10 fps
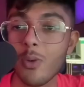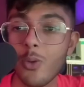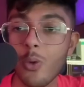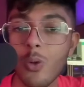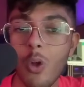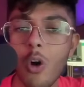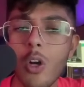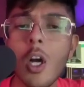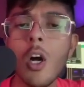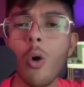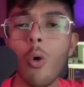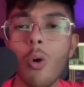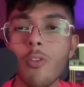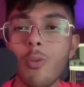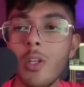too long, or
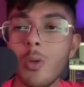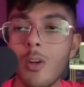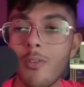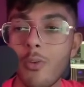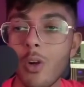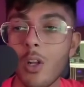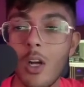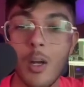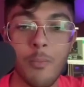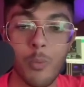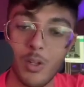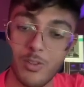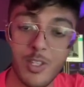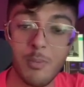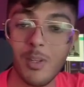if we do it for,
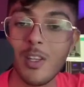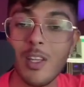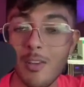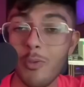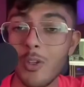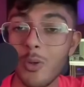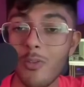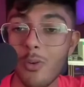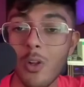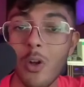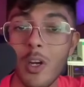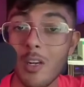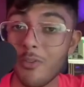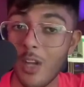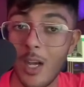similarly, if we do it for a long
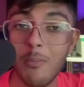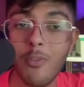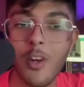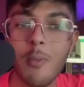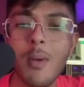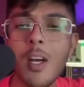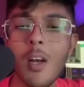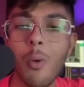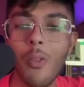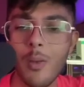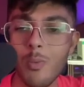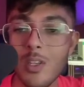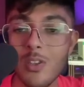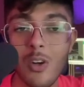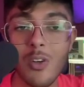enough time frame, well, then we
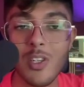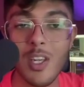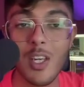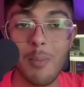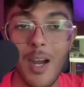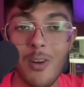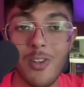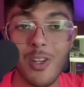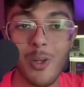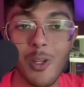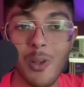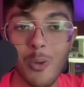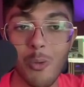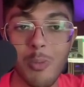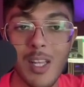start setting patterns that look a
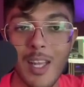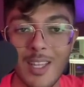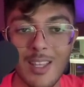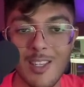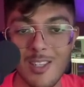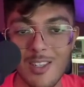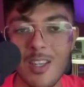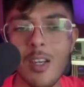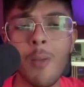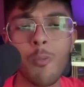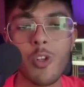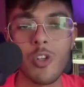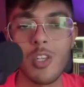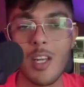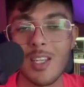little bit like this. See, we're just
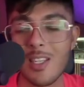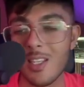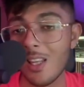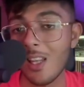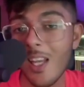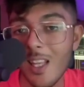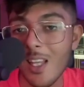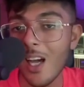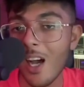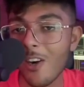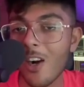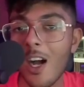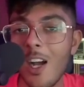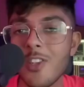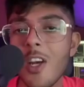setting slightly higher
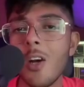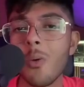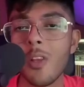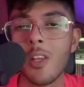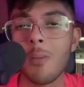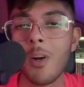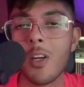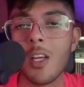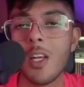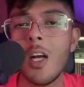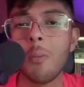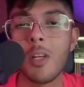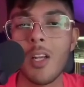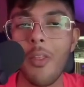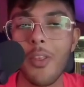highs within the market, but
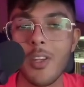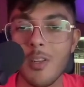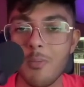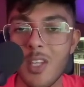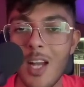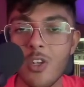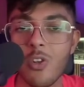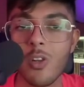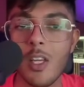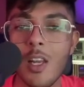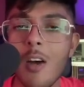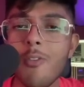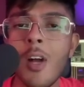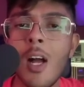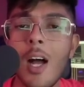nothing substantial enough.
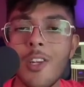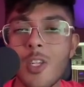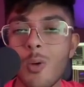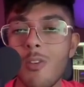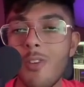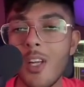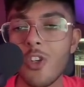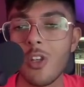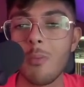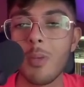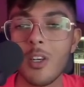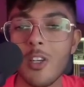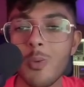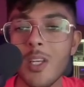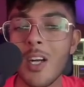And so eventually, because
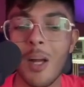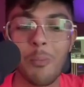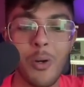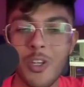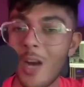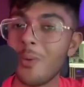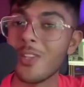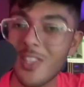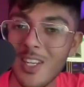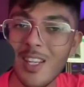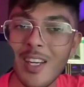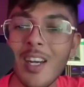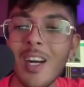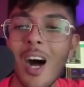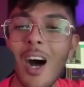we can't push our ceiling,
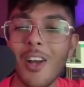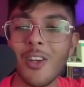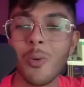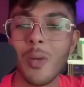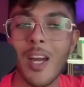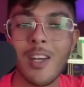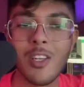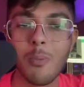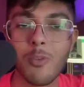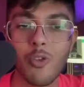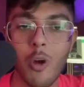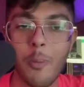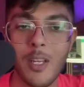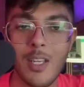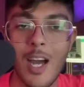we end up
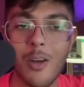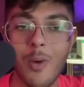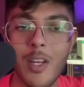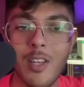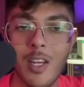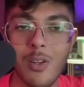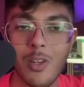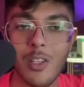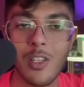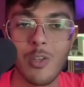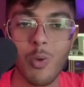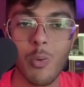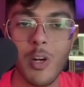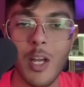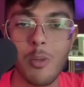dropping down, right? Take a look at this. We
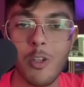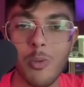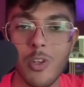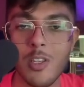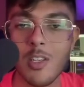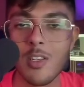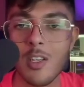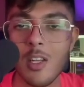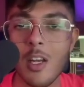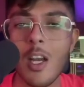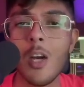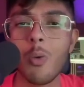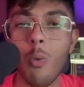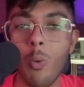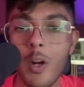weren't able to push this ceiling. We
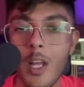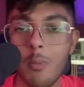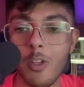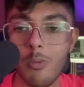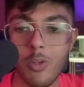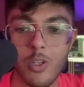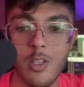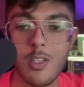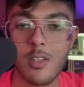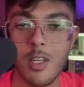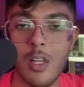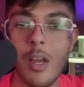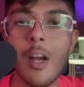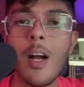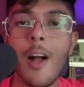weren't able to push this ceiling.
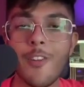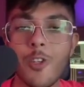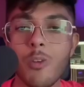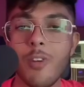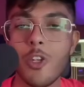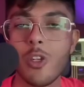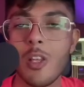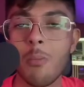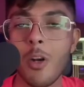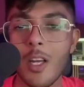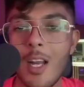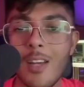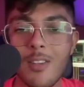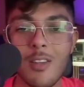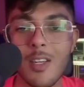And so eventually the market has
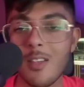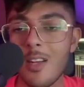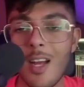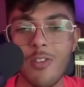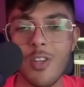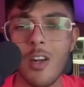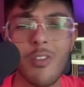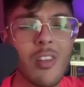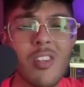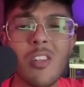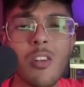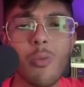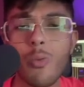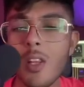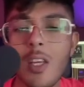to test the downside. I think this is a
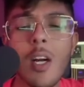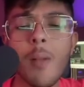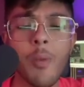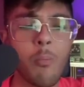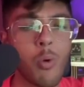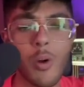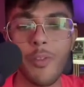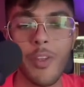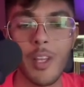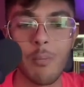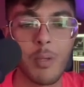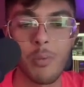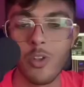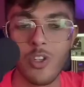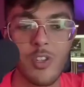really important thing that people
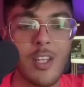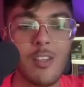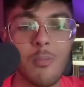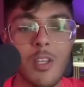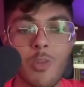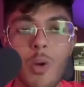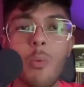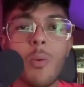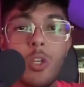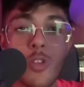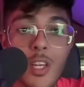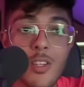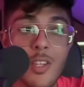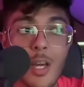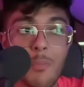just tend to miss, right? When you test
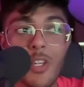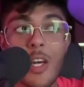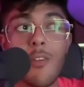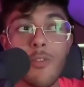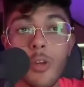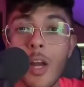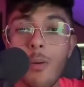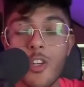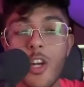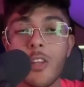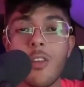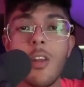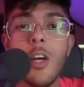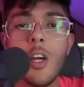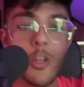the upside, if you get rejected,
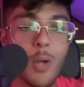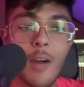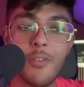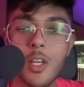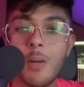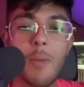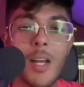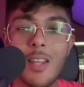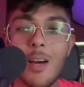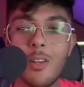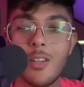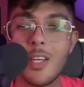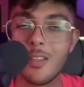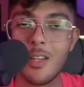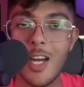you have to come back down and
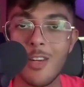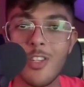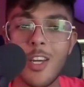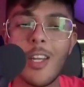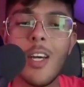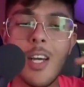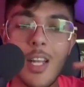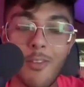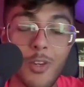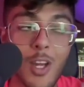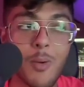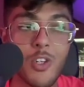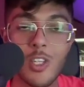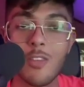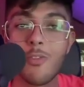test the downside. And if you get
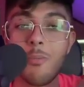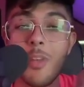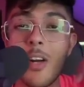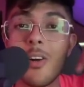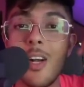rejected from there,